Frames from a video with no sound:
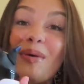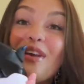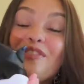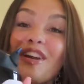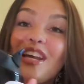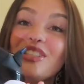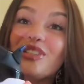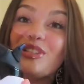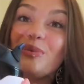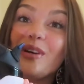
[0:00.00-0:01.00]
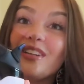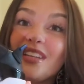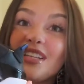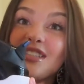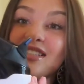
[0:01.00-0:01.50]
wait for Angel to wear
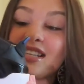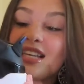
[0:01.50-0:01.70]
these.